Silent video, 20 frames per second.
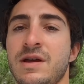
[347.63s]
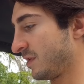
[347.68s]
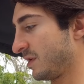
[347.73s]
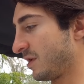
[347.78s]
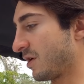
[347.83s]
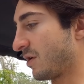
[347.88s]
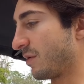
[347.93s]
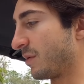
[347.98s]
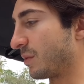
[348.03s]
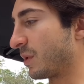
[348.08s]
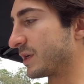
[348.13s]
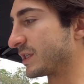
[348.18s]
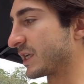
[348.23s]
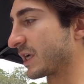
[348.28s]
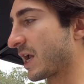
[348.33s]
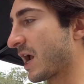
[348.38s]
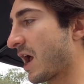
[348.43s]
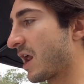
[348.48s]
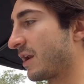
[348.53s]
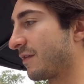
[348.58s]
You know, it was a
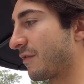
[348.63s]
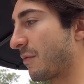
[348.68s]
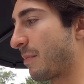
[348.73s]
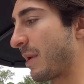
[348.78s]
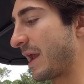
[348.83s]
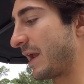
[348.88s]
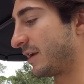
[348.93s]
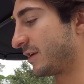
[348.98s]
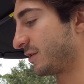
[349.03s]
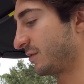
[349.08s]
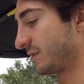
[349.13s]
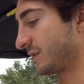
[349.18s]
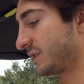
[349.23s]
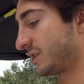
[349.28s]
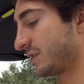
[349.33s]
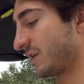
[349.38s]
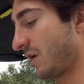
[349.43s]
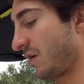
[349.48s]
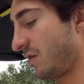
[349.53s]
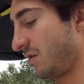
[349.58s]
kind of a pain to
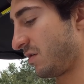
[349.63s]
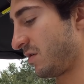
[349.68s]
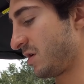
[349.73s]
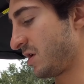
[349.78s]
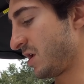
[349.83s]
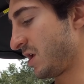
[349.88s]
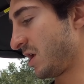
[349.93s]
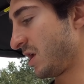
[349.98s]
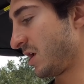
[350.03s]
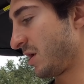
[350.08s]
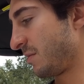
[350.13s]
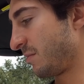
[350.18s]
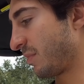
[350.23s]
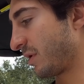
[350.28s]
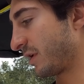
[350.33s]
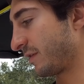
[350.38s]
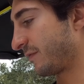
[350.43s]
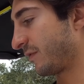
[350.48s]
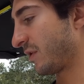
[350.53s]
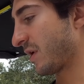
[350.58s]
install,
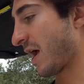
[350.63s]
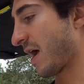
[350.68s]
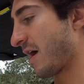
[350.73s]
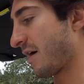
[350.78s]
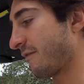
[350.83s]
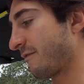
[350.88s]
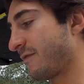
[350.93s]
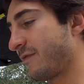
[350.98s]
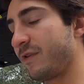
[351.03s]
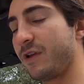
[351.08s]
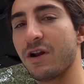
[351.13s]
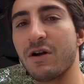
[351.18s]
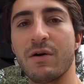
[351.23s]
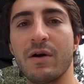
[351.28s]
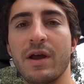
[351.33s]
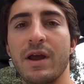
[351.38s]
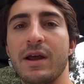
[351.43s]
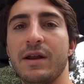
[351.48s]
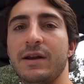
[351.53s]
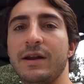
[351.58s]
but if you have, you know,
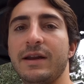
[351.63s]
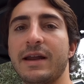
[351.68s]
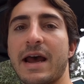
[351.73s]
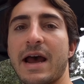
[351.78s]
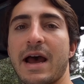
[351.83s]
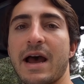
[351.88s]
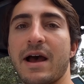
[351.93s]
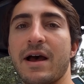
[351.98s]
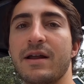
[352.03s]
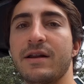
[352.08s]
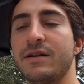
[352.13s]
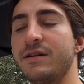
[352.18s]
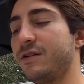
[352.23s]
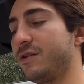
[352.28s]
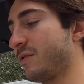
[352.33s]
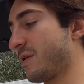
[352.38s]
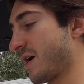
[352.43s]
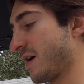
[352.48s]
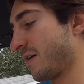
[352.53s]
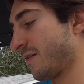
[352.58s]
a handy dad and
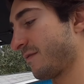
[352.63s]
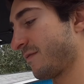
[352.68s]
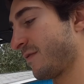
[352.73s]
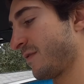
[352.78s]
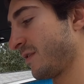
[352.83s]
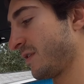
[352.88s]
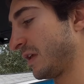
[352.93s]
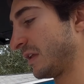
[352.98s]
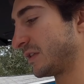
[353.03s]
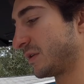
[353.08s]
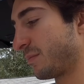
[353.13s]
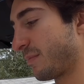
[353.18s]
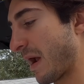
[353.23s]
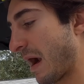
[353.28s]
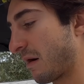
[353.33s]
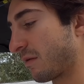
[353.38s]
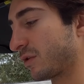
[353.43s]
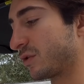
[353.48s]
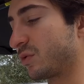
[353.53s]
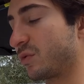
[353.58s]
you have some
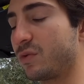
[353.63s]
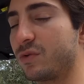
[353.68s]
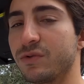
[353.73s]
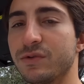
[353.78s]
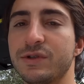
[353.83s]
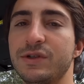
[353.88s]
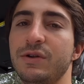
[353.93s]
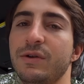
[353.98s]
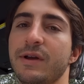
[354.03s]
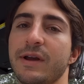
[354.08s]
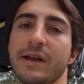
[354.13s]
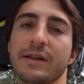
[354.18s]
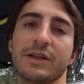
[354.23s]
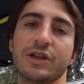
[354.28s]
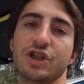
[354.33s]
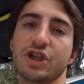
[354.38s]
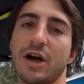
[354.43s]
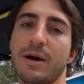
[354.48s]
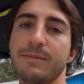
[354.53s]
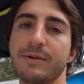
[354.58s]
power tools, you can get the
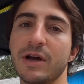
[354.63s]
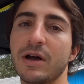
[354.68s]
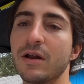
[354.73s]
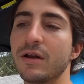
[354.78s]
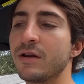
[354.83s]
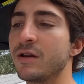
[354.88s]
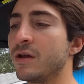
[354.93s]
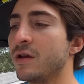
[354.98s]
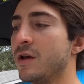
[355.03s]
job done.